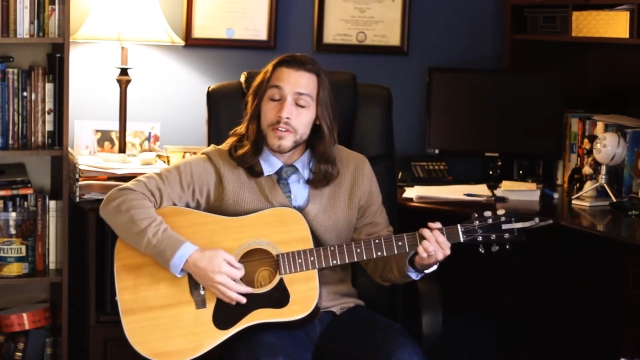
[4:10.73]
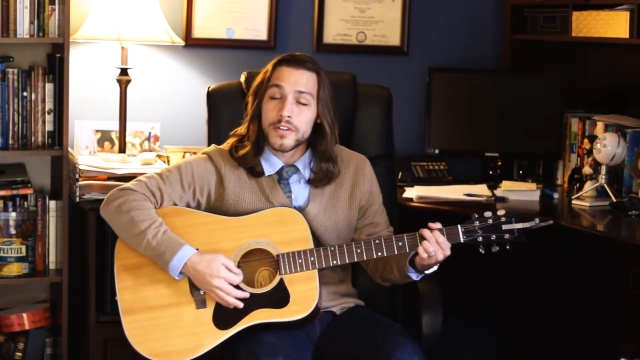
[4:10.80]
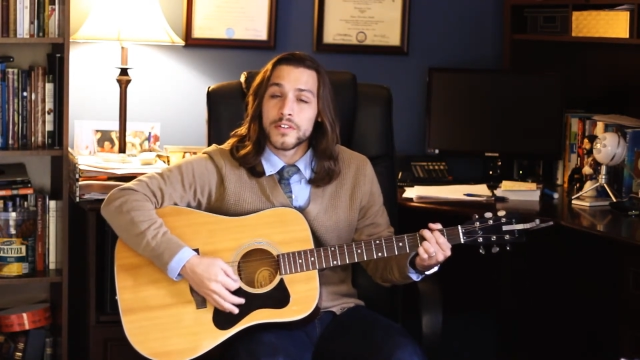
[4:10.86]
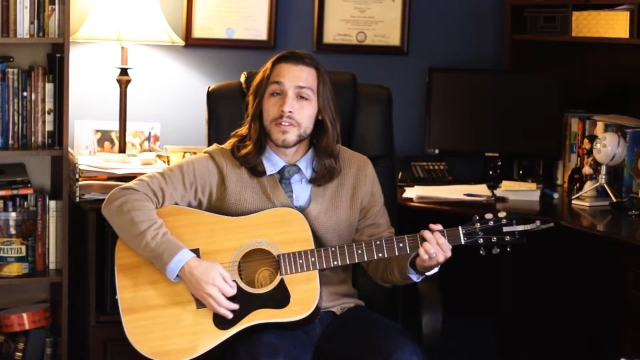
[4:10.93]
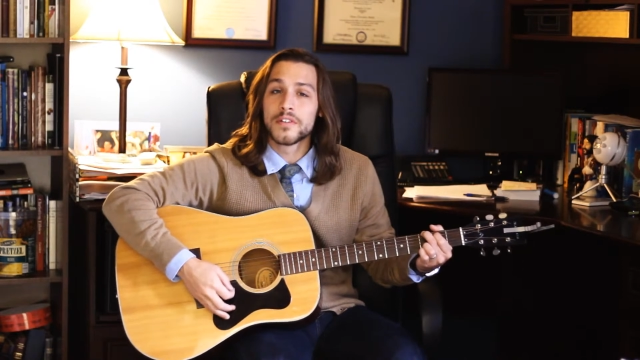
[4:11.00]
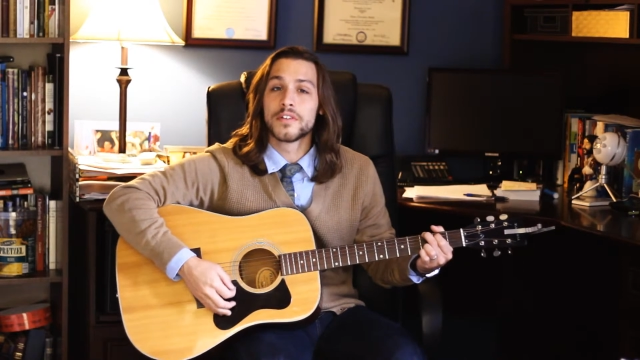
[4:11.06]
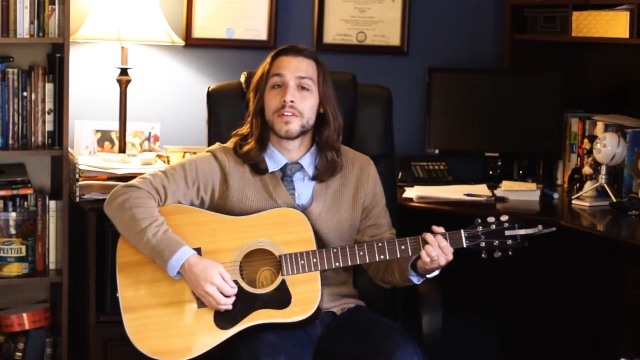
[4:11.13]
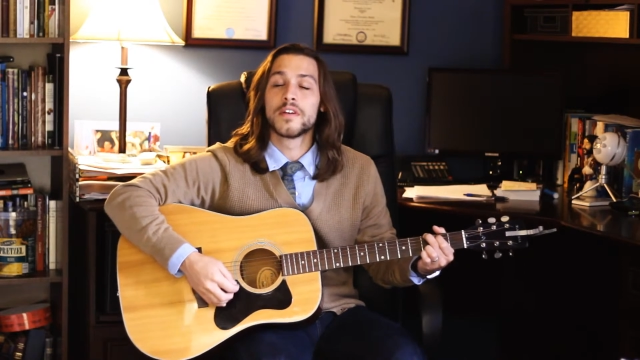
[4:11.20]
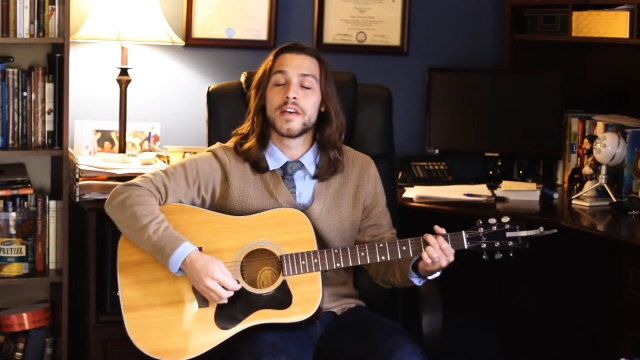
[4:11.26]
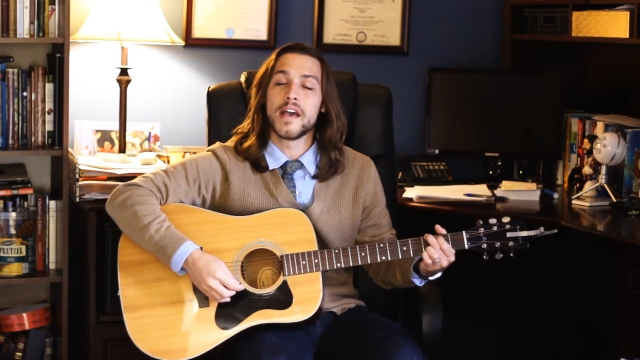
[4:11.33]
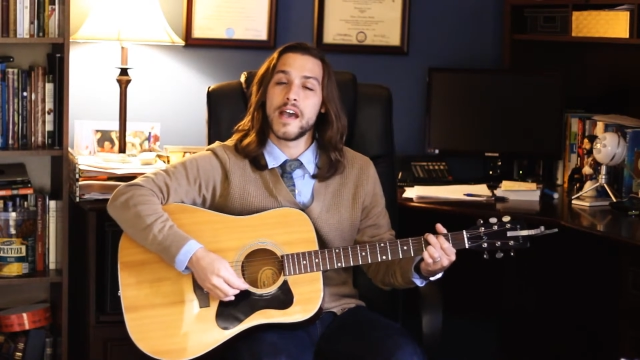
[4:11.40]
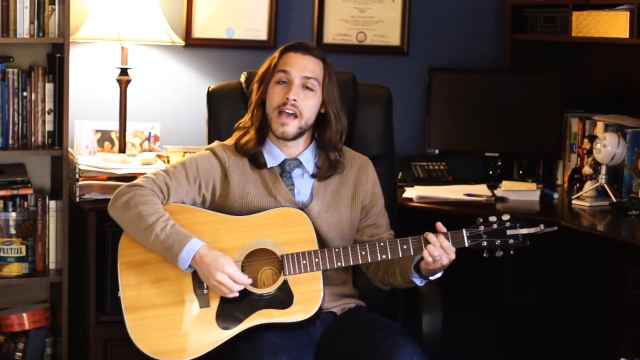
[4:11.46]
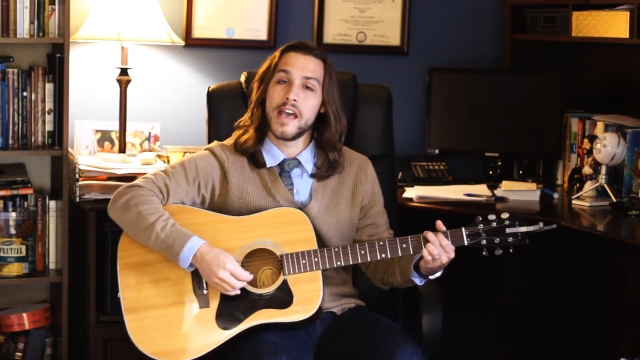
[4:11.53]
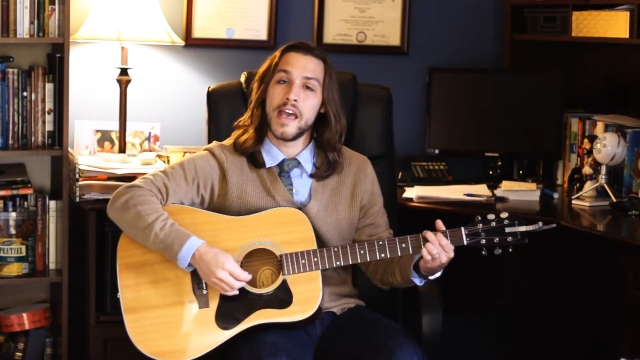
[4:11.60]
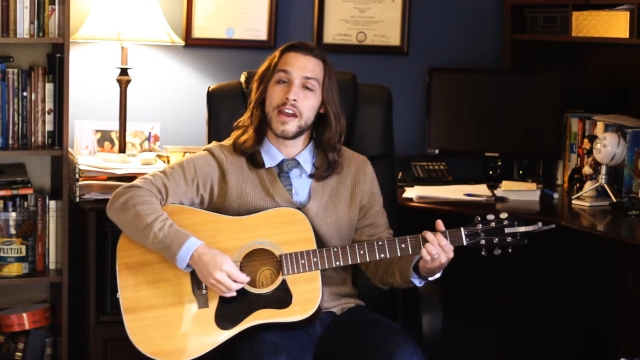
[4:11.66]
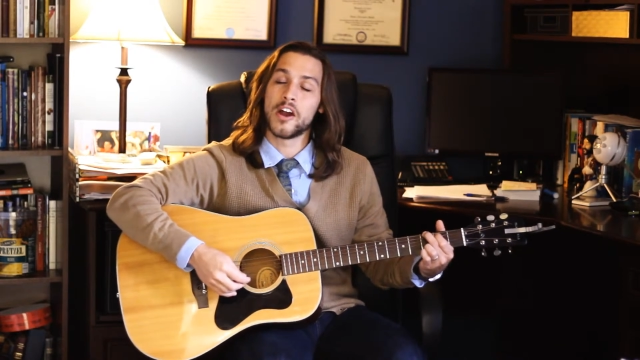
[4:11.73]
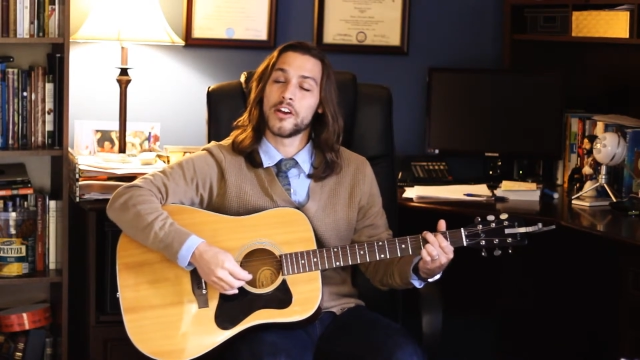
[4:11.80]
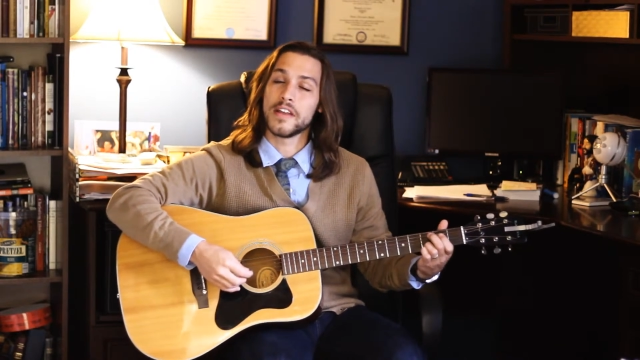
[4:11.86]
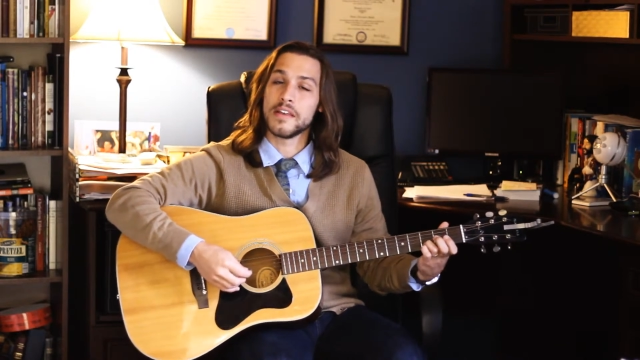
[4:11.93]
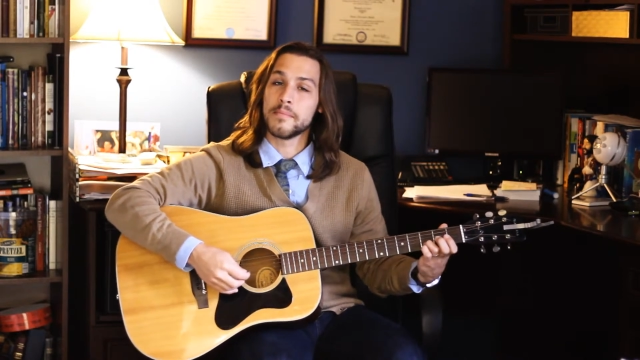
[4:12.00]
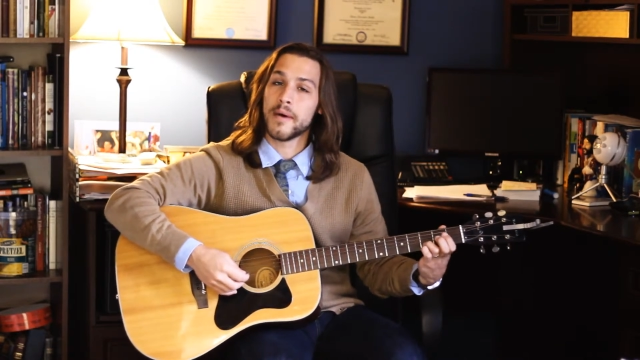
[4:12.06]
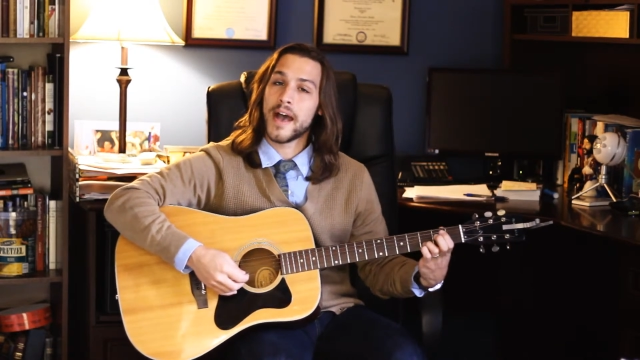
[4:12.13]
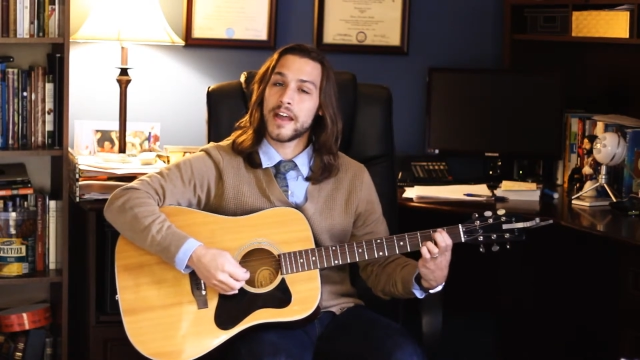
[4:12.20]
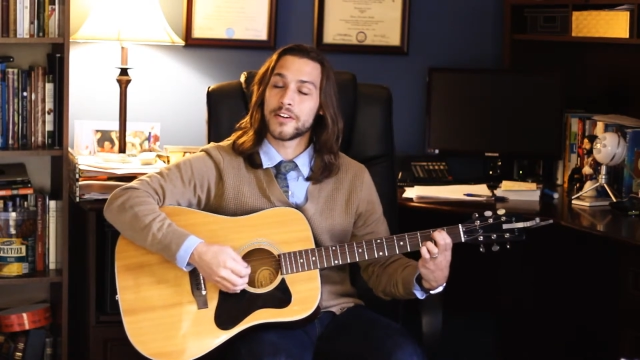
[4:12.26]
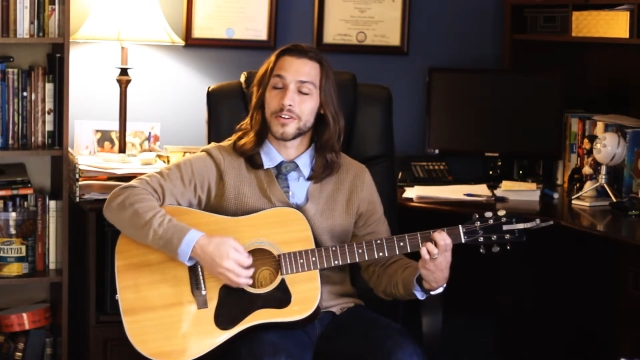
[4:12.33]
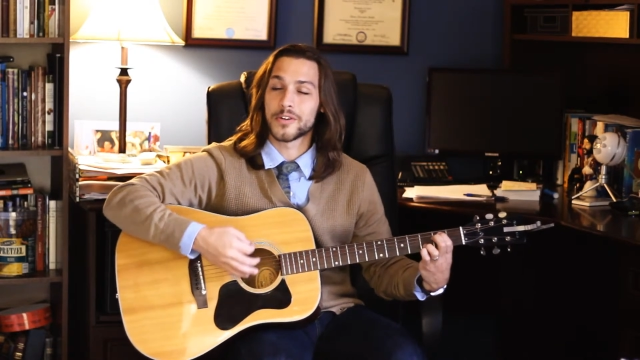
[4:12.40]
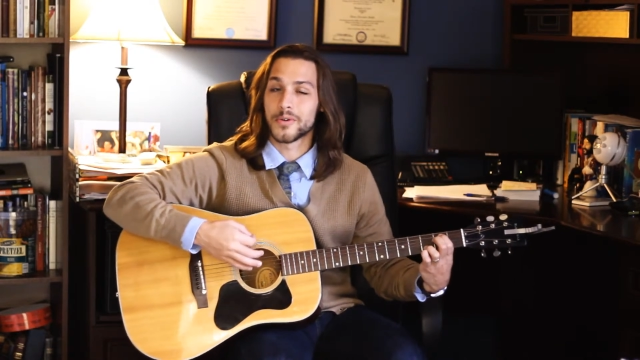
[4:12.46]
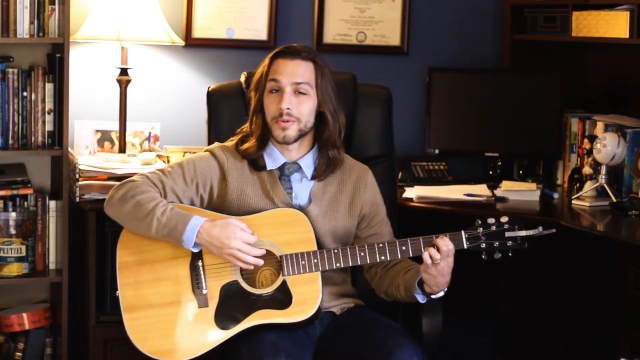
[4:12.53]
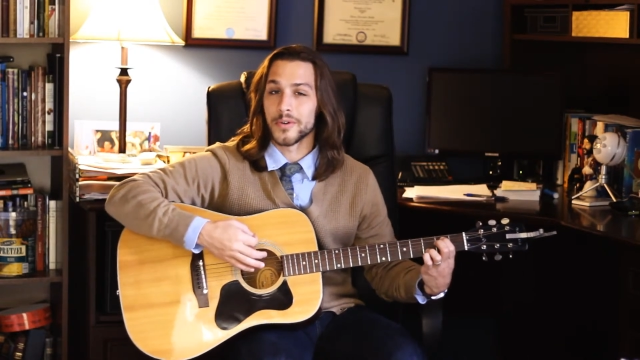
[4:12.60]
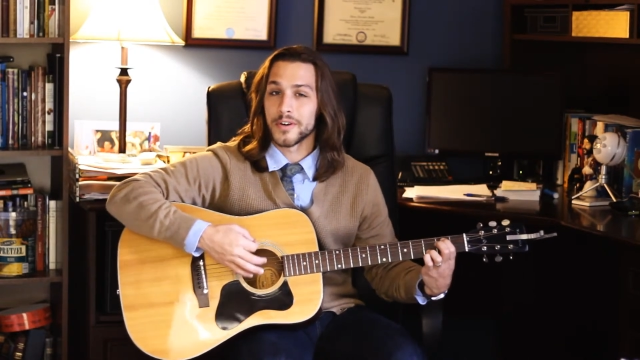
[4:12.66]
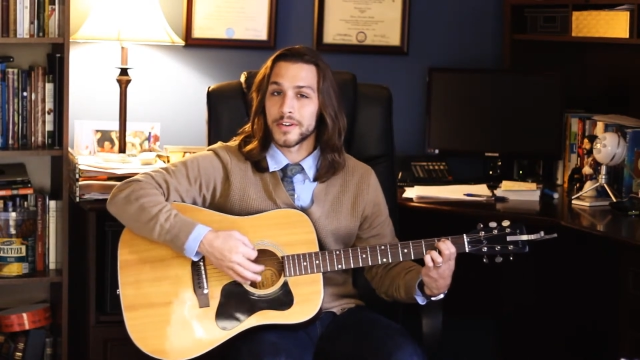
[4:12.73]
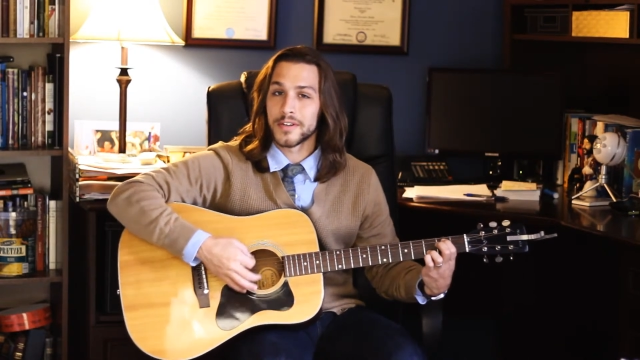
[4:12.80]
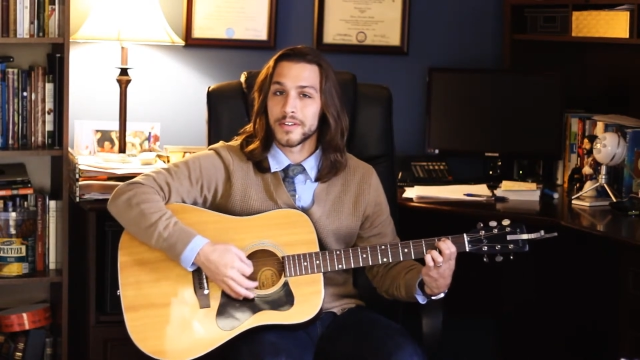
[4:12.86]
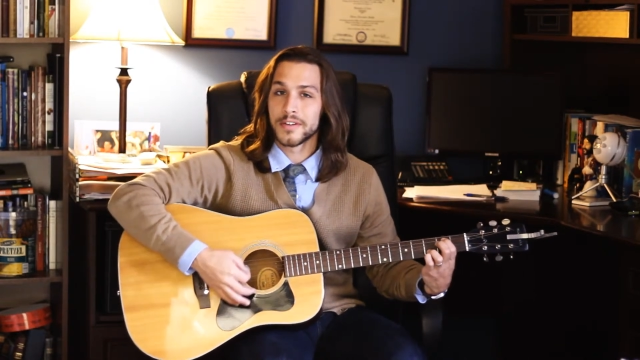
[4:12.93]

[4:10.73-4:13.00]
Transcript: and our E minor chord